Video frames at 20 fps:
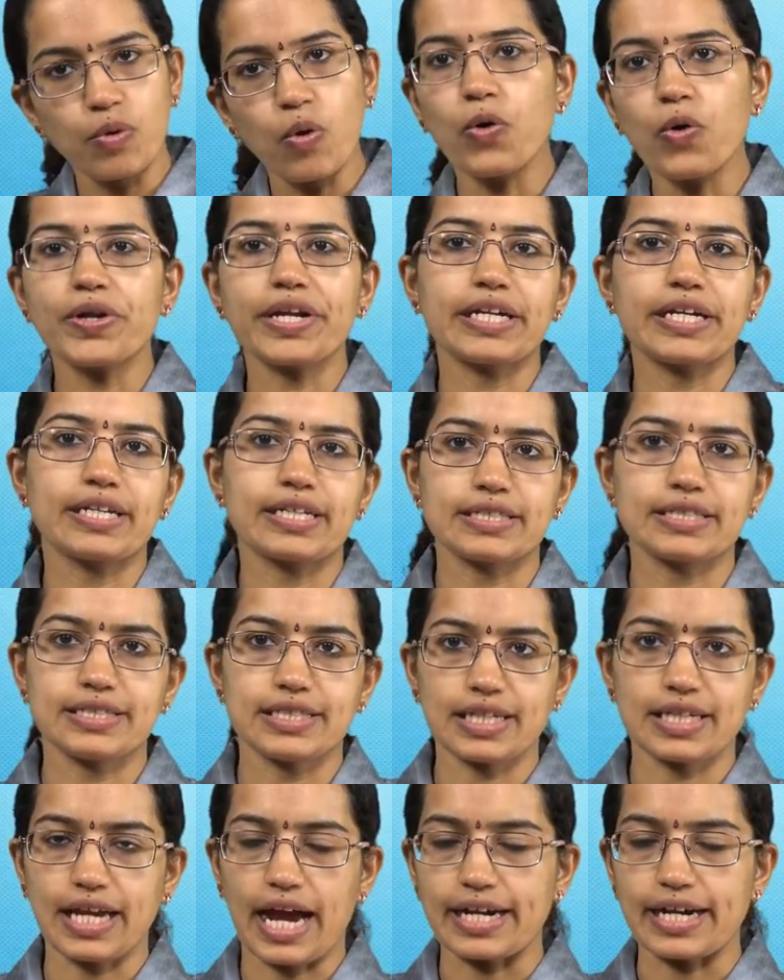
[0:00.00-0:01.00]
more
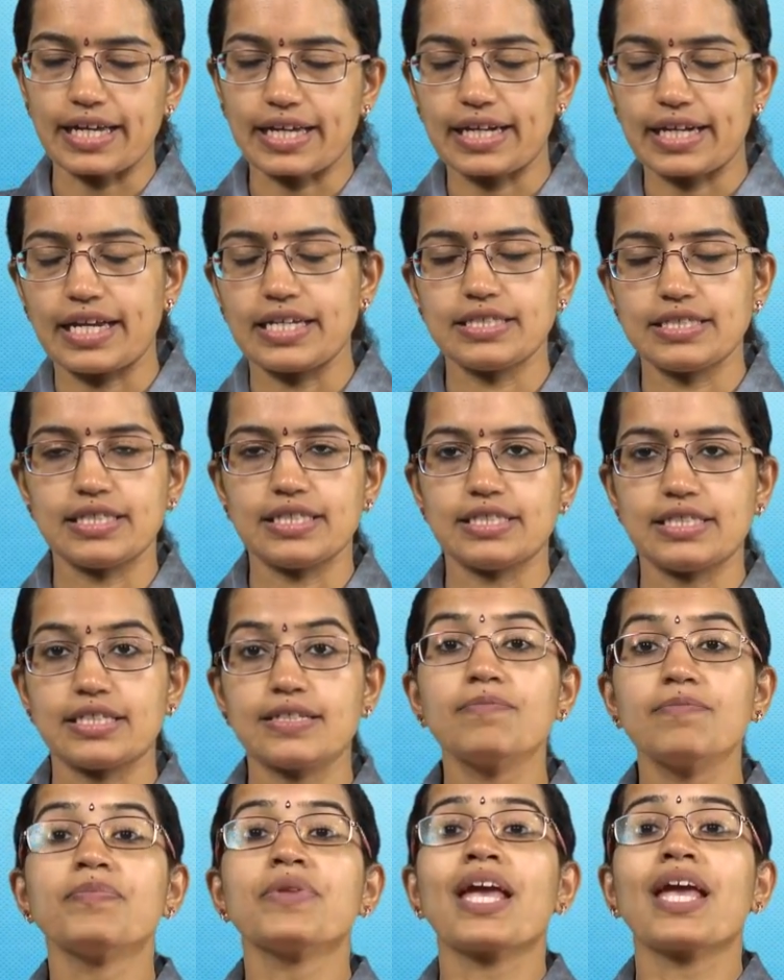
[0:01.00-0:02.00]
interesting
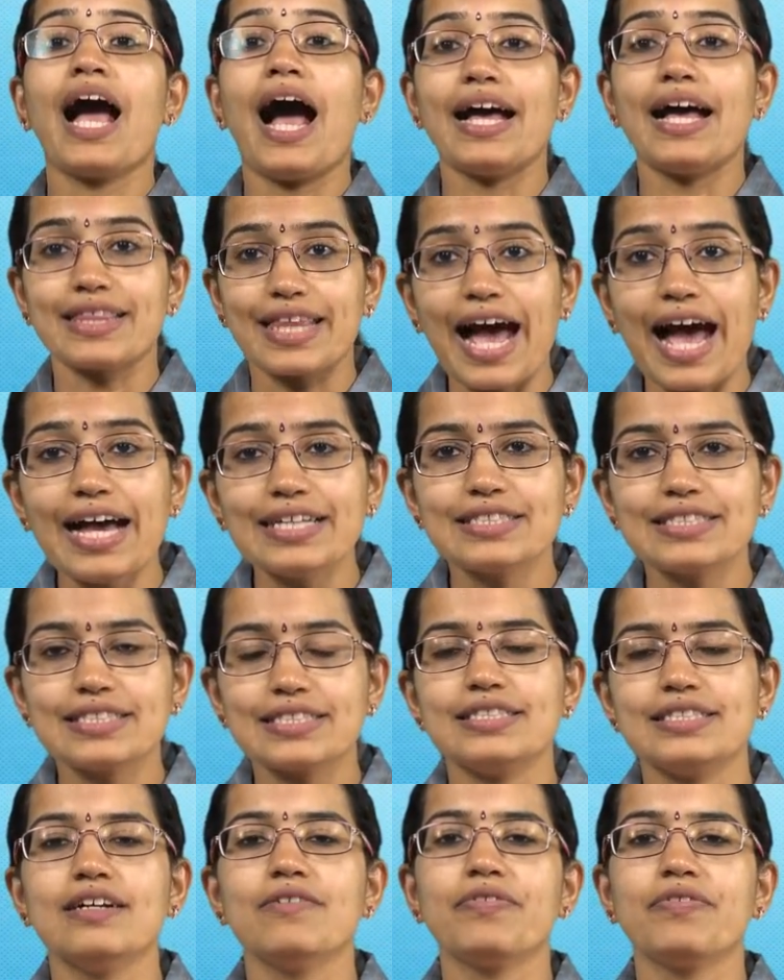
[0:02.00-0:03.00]
categorization, and that's
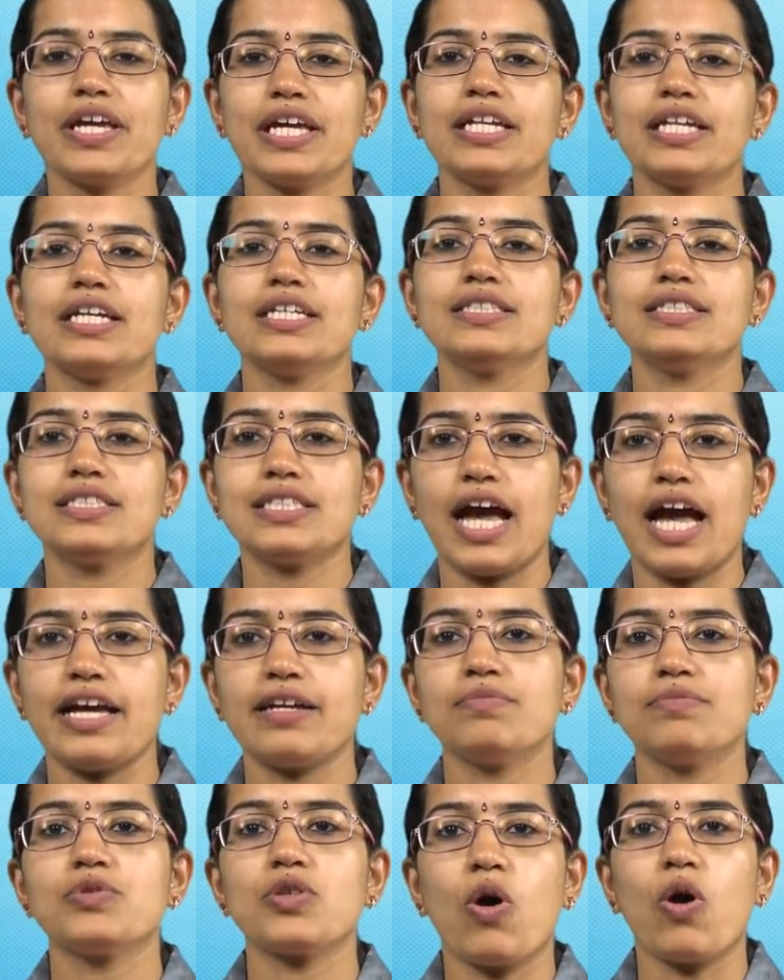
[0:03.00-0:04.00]
the various
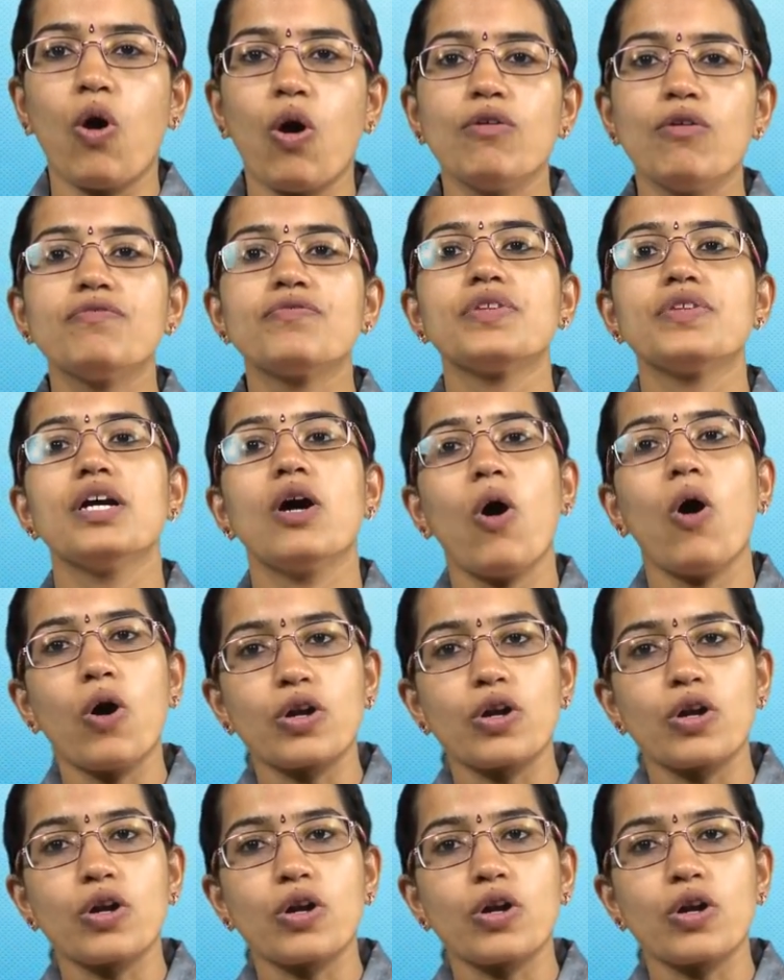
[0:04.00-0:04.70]
types of the